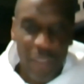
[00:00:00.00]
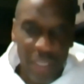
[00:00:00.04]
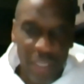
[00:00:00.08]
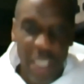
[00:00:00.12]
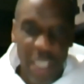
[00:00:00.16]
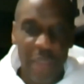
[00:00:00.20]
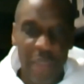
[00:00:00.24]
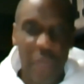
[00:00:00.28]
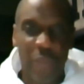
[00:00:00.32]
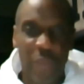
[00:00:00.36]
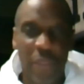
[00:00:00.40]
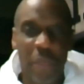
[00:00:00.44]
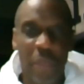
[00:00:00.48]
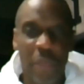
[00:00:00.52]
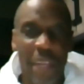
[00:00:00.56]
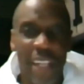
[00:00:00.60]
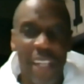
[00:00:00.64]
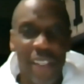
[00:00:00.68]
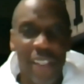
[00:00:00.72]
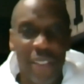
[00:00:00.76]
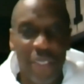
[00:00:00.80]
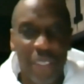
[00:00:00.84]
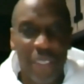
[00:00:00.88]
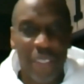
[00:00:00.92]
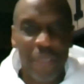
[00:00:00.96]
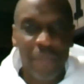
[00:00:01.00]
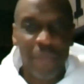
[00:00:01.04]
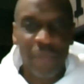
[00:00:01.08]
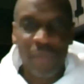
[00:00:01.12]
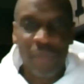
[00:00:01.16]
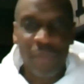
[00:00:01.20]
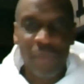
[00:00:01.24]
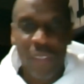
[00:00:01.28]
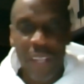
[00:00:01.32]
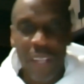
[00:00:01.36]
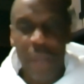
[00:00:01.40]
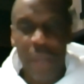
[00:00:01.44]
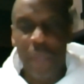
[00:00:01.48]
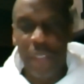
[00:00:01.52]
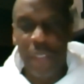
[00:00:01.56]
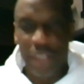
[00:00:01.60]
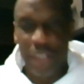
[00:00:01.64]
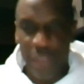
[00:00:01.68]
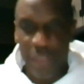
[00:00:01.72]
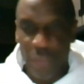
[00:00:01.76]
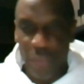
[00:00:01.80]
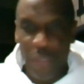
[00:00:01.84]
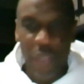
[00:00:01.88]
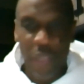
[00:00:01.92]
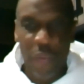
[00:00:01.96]
Dave was the manager. I
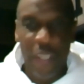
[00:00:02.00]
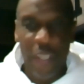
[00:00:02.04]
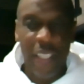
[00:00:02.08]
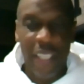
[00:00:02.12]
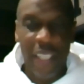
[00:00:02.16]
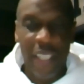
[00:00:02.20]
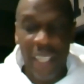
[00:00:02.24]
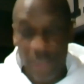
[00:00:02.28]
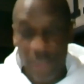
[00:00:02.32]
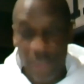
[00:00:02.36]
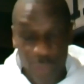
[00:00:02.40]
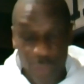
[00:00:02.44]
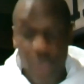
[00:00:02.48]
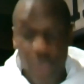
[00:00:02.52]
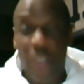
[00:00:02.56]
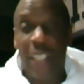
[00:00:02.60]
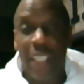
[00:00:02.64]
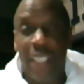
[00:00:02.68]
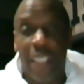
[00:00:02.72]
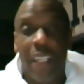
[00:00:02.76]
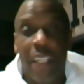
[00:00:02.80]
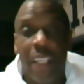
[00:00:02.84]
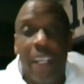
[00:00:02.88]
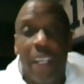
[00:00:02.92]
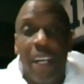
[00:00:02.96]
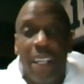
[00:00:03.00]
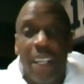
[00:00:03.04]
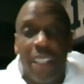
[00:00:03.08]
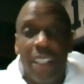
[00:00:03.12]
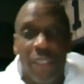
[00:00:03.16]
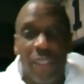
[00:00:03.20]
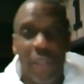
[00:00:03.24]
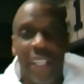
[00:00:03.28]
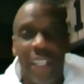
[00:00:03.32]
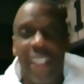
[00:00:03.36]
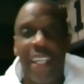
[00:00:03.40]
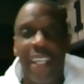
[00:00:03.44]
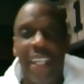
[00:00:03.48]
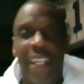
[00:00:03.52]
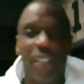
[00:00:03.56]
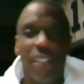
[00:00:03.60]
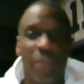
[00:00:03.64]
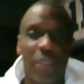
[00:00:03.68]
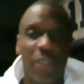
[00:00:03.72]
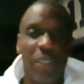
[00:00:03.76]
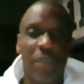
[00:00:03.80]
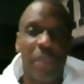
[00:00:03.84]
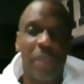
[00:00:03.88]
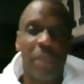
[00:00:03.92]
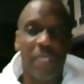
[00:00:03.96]
pitched three great games for him
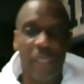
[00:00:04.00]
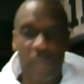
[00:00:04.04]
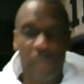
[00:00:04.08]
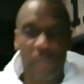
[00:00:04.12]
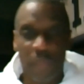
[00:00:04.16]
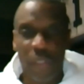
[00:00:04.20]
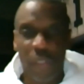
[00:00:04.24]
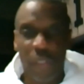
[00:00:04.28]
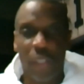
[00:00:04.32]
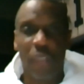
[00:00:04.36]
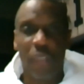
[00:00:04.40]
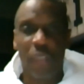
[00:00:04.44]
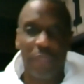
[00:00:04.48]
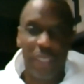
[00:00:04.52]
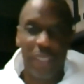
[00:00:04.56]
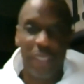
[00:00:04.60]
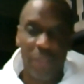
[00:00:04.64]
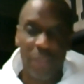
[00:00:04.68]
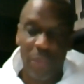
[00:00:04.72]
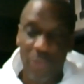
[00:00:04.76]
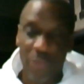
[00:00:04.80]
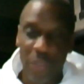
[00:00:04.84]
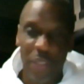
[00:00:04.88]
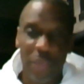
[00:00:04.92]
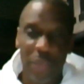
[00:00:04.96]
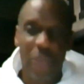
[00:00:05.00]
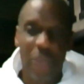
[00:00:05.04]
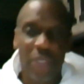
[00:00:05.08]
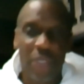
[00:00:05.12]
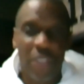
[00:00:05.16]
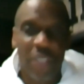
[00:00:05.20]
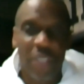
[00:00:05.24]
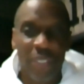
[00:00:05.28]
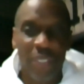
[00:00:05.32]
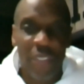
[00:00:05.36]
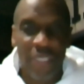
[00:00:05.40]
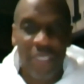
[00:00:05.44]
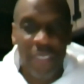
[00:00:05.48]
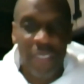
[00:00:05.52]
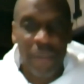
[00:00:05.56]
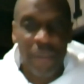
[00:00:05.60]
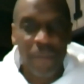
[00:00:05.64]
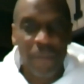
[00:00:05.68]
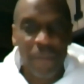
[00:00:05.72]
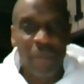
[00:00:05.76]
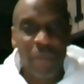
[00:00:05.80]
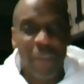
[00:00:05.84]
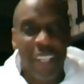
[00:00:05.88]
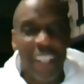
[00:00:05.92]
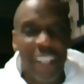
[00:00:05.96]
in the playoffs, and then we won the World Series.
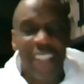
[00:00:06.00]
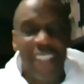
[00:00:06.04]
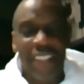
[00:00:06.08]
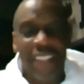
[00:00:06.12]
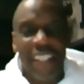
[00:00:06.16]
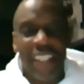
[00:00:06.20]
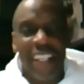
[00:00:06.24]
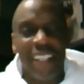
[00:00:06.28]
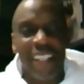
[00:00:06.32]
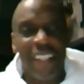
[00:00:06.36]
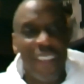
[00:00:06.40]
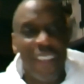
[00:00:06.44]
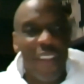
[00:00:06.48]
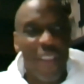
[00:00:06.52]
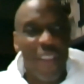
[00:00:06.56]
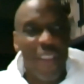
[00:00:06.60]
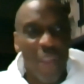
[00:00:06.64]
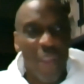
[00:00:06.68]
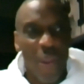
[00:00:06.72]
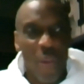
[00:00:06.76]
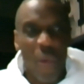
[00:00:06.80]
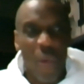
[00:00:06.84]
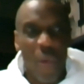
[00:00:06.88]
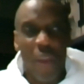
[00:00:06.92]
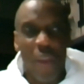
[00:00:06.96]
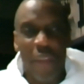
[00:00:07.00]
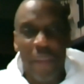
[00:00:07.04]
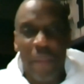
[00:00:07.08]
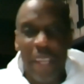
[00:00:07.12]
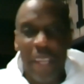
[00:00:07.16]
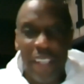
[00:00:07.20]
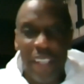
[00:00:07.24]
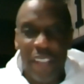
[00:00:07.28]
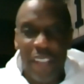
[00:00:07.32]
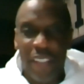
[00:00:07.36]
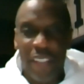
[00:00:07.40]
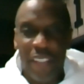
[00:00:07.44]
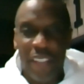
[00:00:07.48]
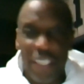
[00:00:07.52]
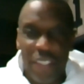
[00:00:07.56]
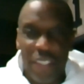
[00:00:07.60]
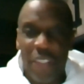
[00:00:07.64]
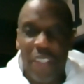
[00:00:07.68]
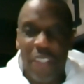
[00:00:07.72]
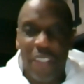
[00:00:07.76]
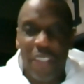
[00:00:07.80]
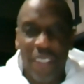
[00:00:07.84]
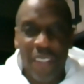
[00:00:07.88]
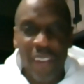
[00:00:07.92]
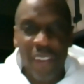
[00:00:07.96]
And he said, wherever I manage
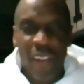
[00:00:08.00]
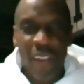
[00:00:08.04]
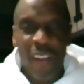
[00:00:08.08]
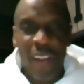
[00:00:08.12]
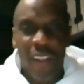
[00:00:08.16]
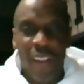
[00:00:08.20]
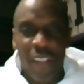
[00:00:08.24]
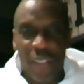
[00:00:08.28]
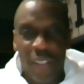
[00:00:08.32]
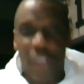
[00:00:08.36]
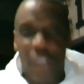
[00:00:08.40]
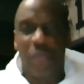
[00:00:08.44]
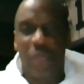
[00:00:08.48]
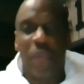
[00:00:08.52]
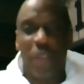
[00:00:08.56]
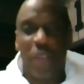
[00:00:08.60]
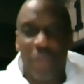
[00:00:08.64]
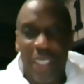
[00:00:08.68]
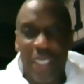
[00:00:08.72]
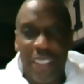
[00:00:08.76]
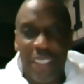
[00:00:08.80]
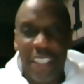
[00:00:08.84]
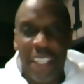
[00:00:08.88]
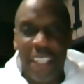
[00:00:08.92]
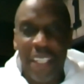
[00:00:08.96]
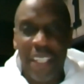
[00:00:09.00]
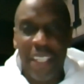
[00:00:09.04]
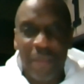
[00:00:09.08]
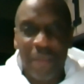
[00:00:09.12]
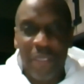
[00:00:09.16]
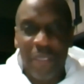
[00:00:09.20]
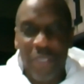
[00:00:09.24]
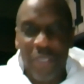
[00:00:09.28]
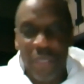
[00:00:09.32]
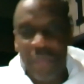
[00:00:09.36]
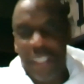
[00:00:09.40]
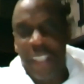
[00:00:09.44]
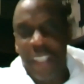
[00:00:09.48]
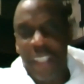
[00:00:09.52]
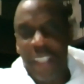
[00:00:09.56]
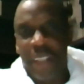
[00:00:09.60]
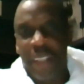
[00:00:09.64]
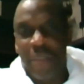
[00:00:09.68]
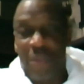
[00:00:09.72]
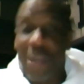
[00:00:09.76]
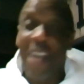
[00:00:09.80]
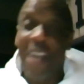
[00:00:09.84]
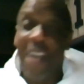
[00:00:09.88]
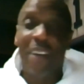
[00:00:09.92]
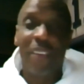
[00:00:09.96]
next year, you're going to be on my team. So I'm thinking,
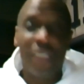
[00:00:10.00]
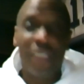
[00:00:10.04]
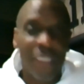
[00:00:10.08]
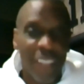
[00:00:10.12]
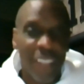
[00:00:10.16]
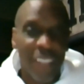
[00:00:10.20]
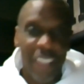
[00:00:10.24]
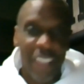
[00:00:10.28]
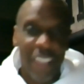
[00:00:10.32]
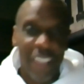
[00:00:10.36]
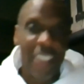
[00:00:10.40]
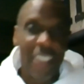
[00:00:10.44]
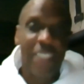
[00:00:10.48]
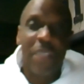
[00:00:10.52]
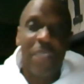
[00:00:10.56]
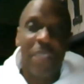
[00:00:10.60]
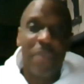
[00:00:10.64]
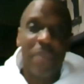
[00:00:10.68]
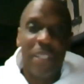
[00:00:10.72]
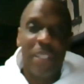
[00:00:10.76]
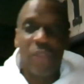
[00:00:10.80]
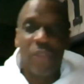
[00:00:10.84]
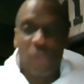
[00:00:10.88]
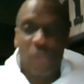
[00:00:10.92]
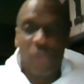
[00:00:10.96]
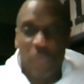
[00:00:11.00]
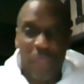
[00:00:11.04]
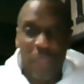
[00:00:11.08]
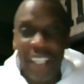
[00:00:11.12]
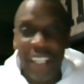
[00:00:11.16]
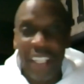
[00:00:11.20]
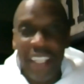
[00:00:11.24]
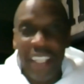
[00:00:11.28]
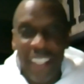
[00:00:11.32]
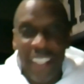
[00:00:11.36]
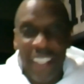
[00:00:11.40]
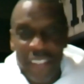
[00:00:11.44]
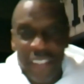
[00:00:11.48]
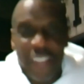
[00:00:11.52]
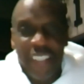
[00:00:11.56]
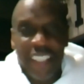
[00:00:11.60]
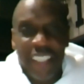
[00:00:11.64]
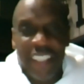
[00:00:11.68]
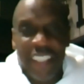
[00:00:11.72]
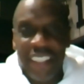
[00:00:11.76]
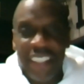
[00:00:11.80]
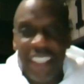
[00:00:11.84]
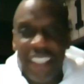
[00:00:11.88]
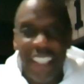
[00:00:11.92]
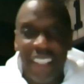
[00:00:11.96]
wow, at least I'll be in AAA,
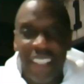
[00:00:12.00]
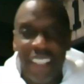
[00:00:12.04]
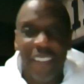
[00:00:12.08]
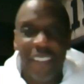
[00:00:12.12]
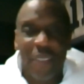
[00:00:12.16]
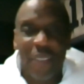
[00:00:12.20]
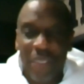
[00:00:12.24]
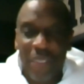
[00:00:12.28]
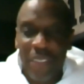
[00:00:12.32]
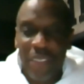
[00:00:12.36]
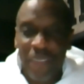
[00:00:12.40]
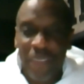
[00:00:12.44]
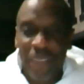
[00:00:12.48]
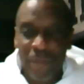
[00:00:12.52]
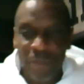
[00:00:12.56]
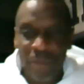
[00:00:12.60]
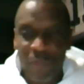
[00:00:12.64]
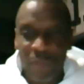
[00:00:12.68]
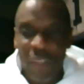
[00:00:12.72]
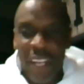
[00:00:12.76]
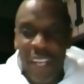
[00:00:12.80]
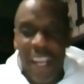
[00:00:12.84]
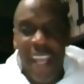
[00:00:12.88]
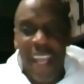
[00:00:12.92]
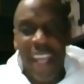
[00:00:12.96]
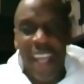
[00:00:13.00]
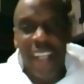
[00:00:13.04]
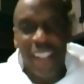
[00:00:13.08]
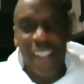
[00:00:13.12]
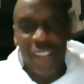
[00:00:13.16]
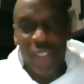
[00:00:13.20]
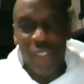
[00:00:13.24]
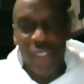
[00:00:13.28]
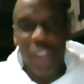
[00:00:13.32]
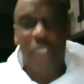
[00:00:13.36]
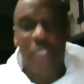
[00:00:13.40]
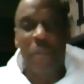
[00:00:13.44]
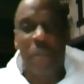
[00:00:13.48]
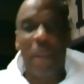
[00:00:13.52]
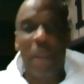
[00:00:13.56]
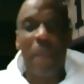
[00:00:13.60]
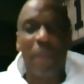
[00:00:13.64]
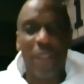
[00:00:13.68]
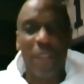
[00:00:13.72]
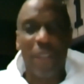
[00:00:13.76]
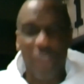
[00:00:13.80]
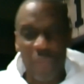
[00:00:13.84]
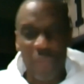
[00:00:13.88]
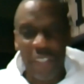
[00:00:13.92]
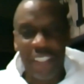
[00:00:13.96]
19, whatever. And George
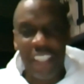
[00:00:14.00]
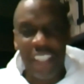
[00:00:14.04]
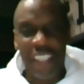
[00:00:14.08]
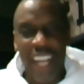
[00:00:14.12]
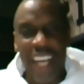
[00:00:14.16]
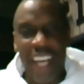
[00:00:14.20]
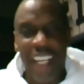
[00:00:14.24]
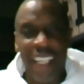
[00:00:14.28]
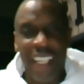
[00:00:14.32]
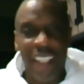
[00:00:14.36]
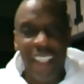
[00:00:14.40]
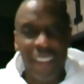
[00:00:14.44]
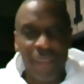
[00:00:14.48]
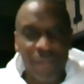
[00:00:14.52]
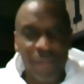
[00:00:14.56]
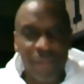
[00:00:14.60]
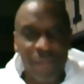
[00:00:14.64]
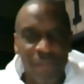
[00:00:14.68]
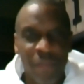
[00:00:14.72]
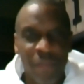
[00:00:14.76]
Bamberger resigned.